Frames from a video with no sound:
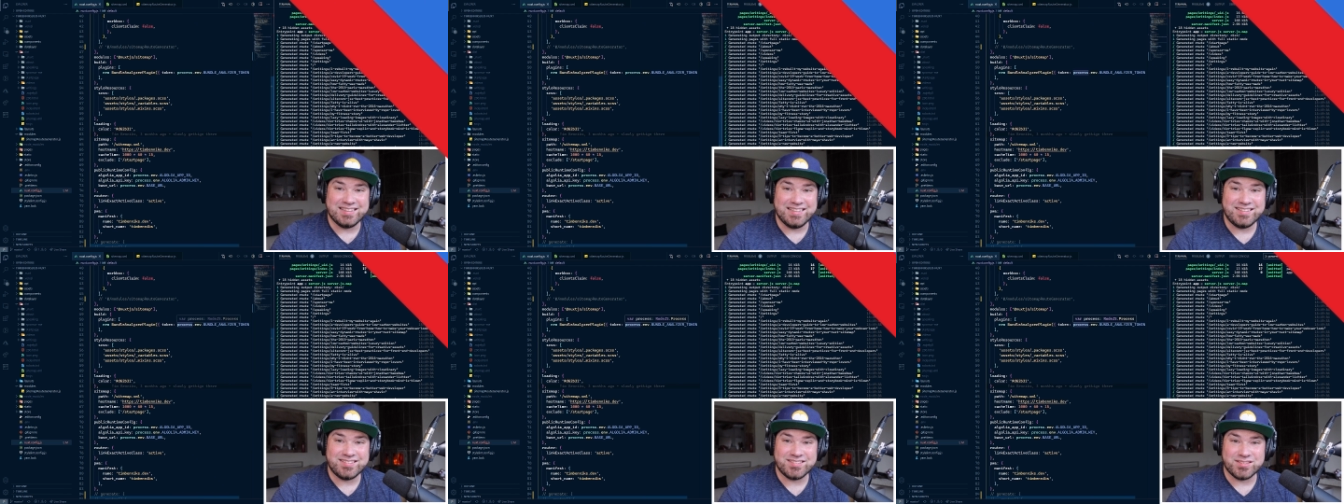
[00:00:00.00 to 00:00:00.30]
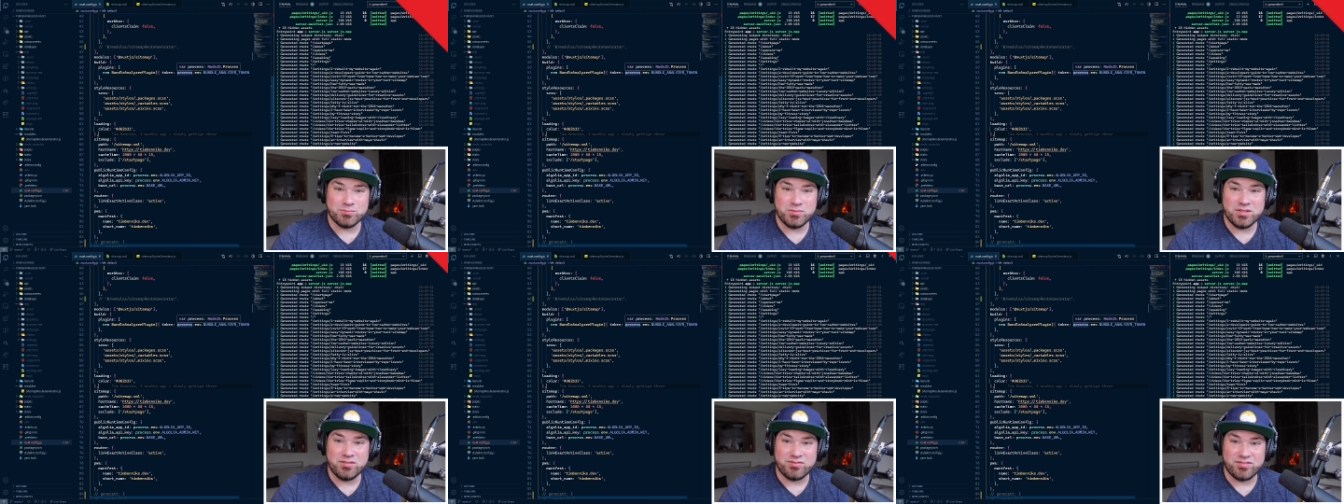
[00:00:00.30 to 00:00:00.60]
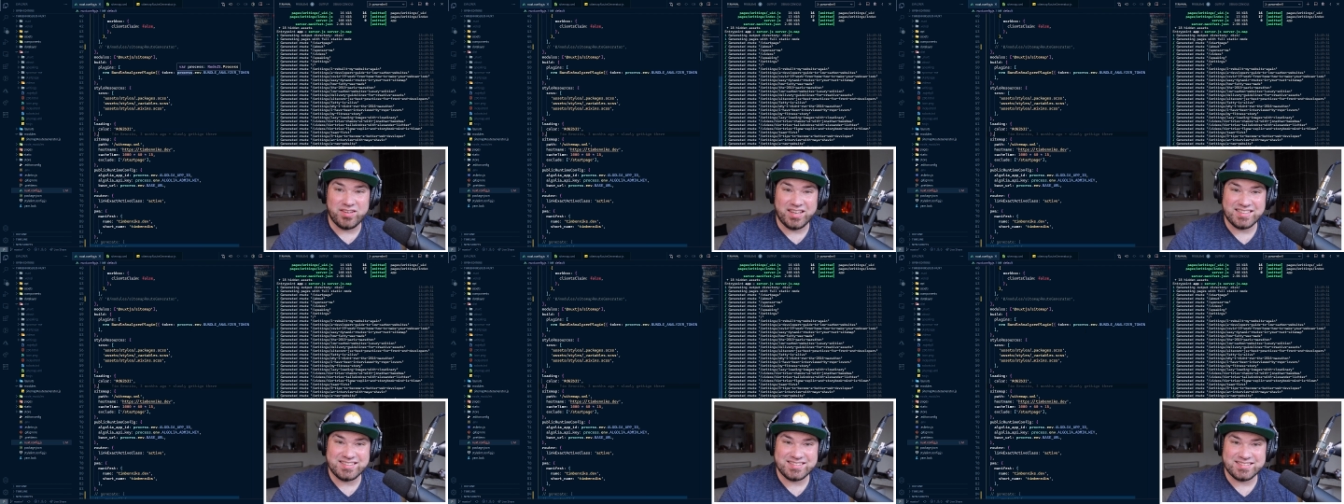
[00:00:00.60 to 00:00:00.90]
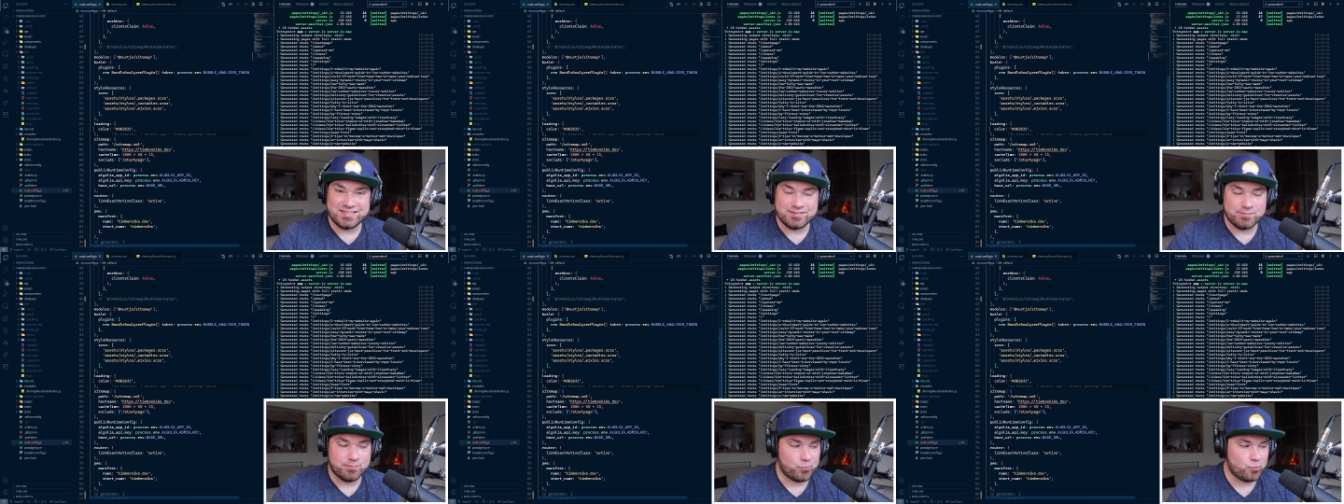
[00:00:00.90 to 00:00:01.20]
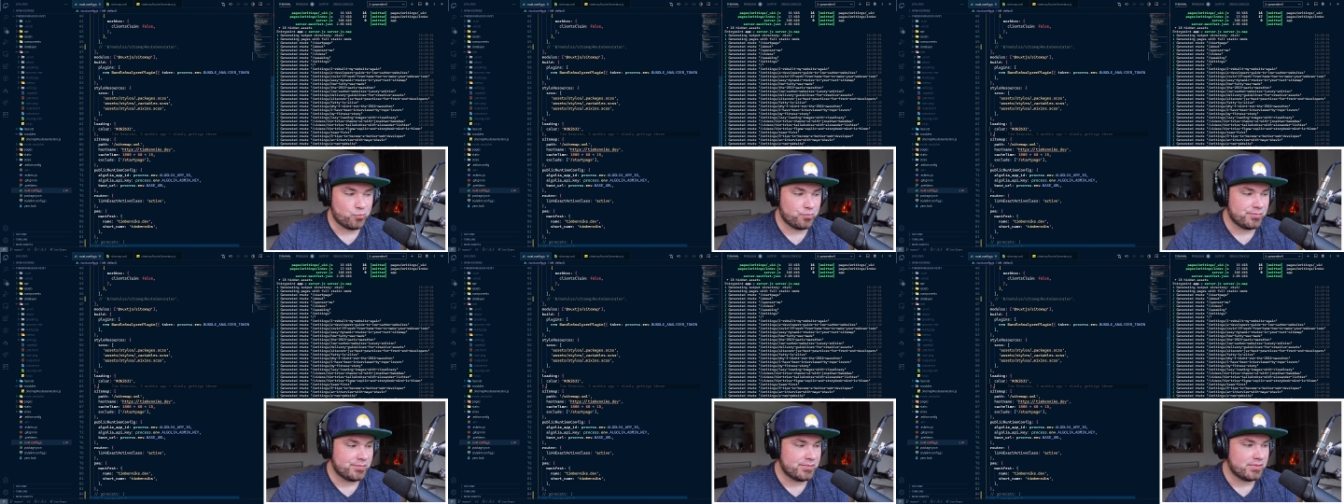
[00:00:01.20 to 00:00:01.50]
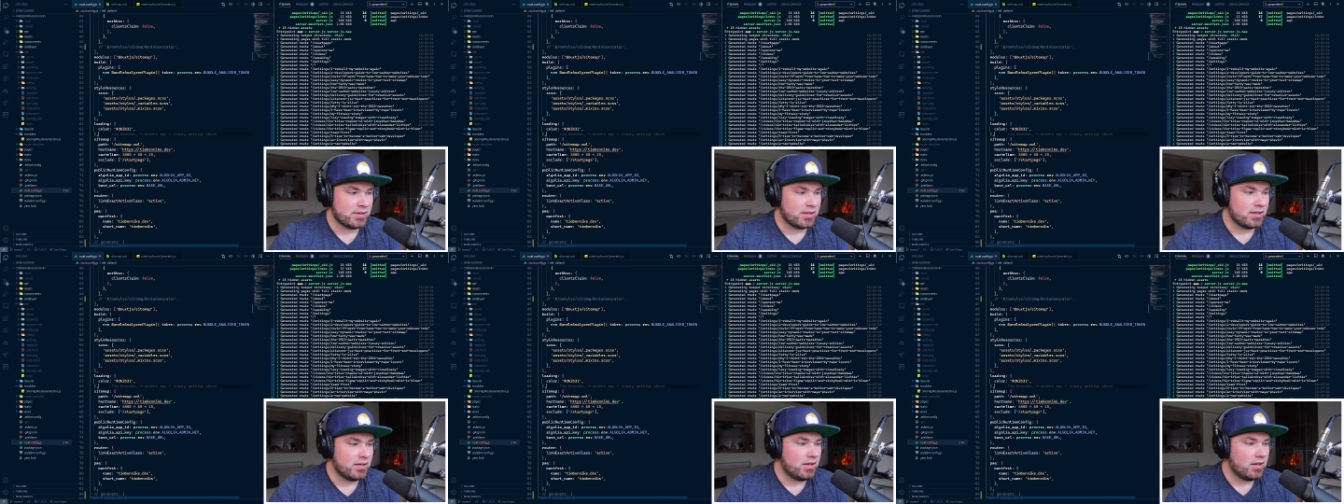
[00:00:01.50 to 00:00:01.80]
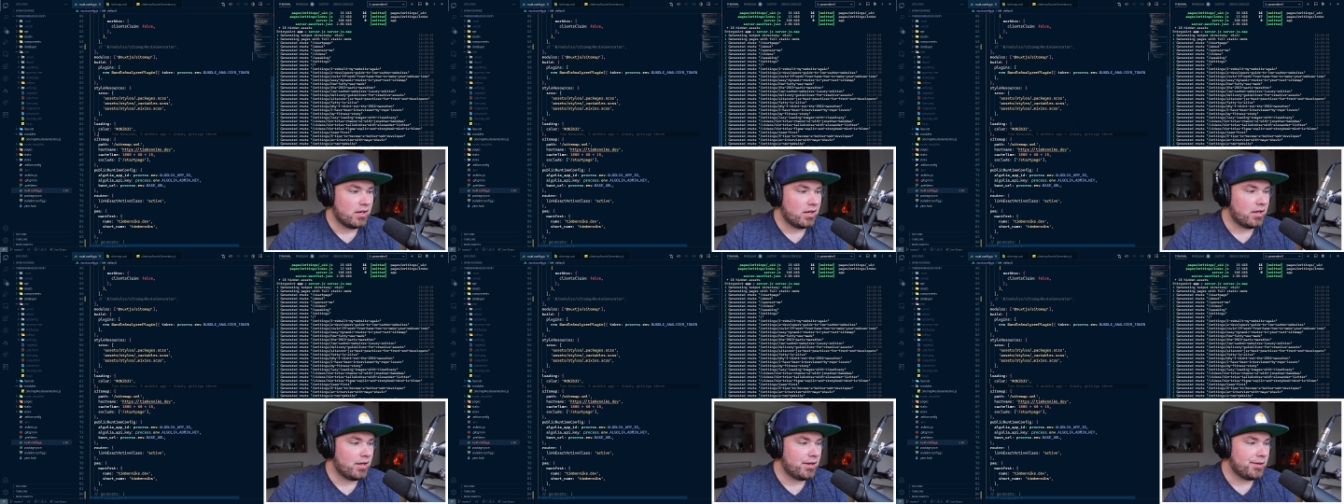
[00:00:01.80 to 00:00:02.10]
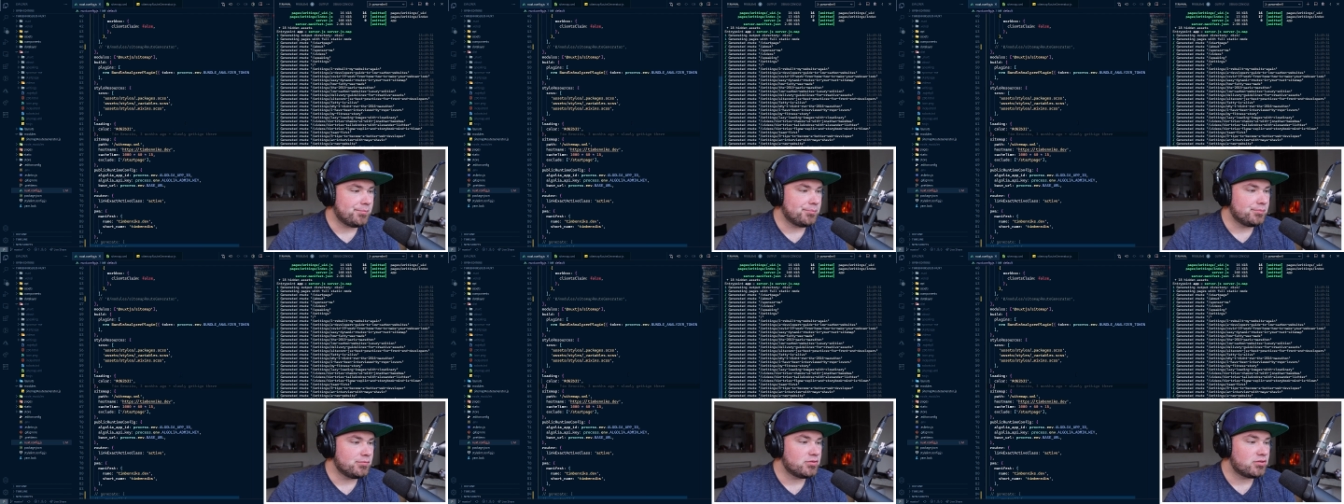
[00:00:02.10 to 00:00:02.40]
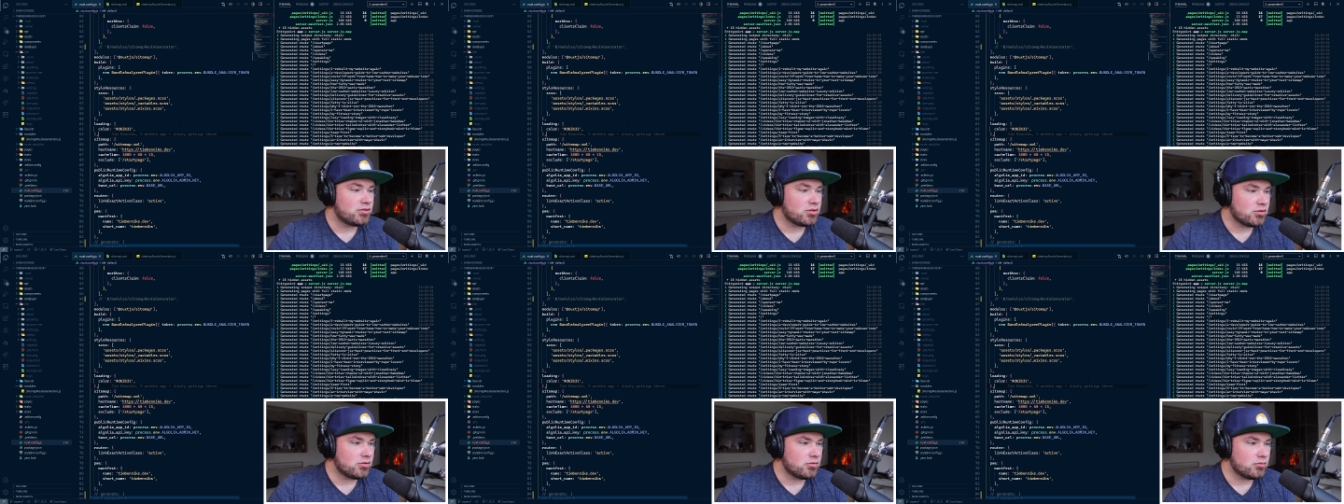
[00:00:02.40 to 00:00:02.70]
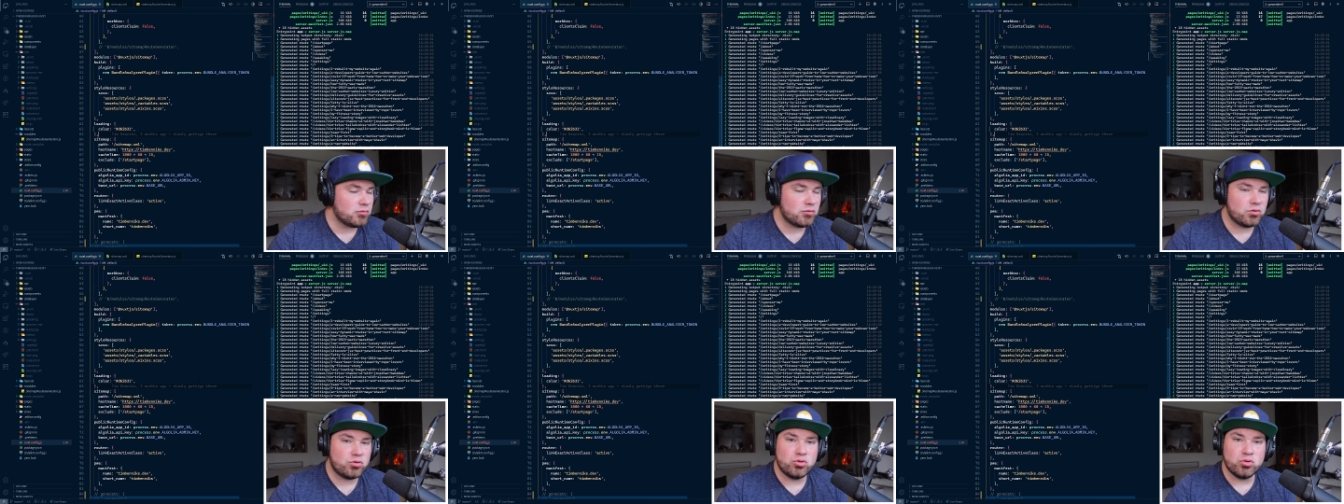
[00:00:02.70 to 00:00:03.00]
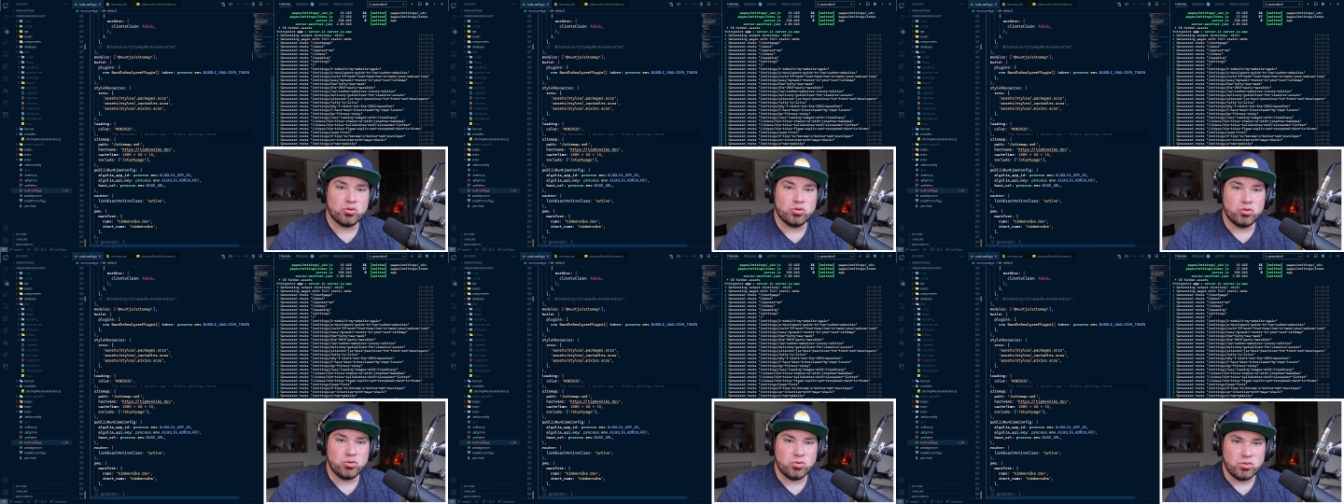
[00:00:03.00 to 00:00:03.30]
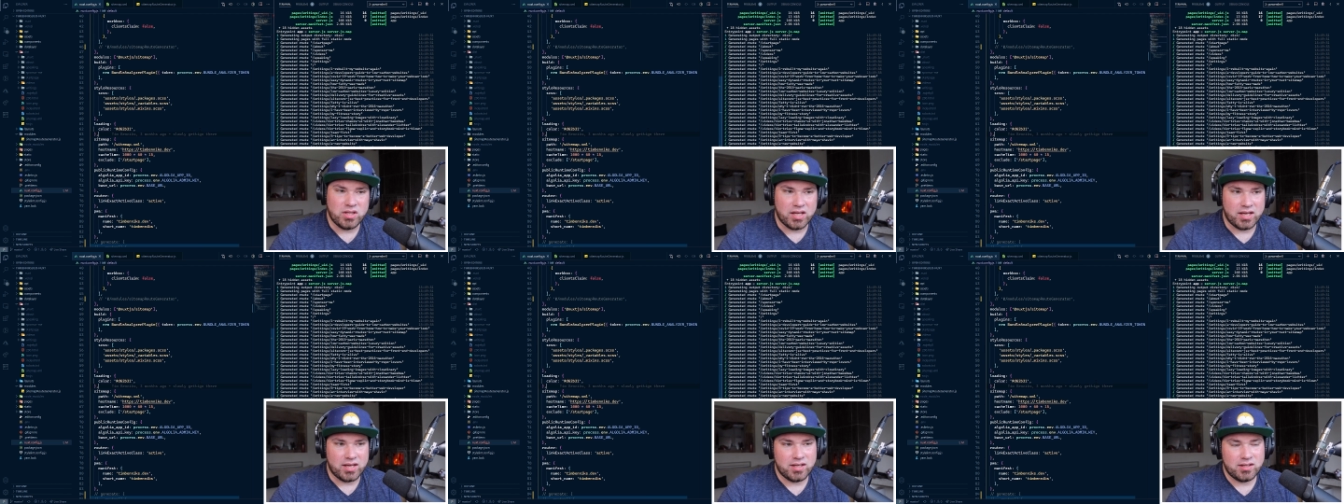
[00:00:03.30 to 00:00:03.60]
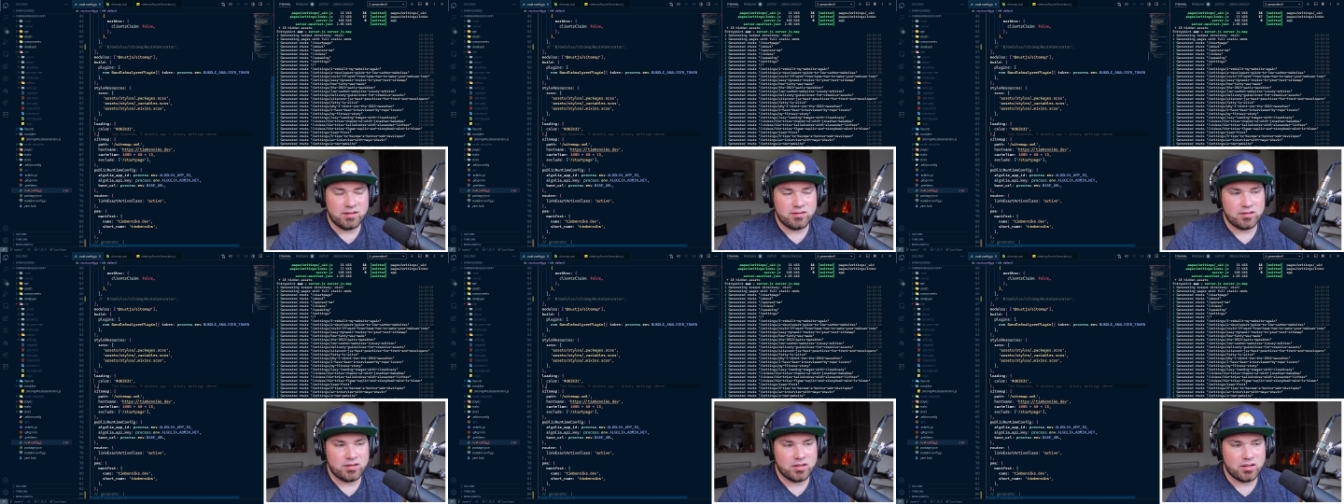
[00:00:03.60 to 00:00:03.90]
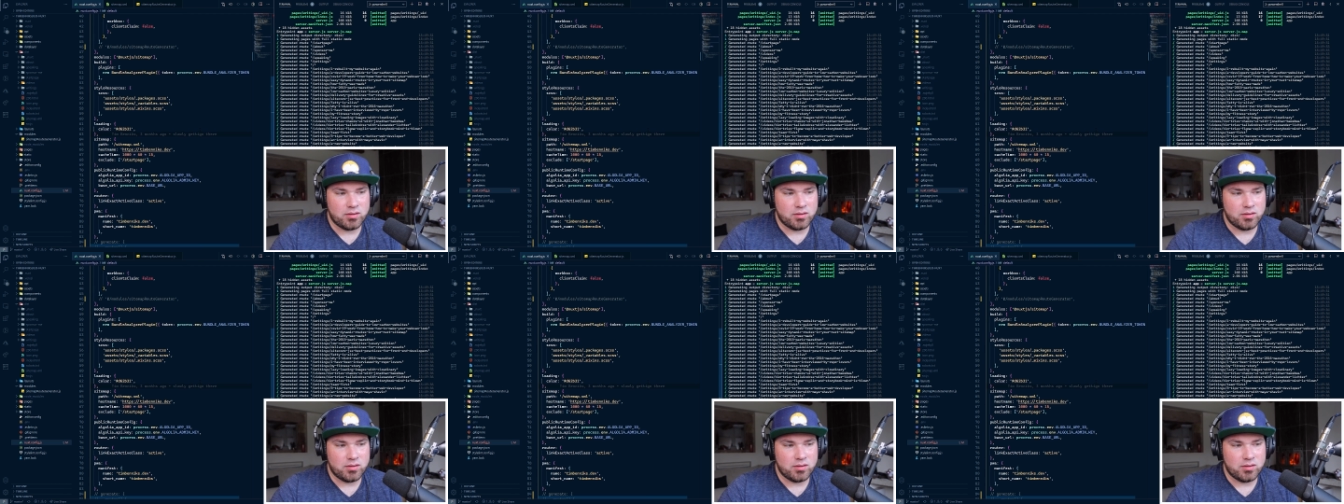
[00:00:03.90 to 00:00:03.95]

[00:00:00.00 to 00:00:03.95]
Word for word: needs to be fixed. Um, so to do that,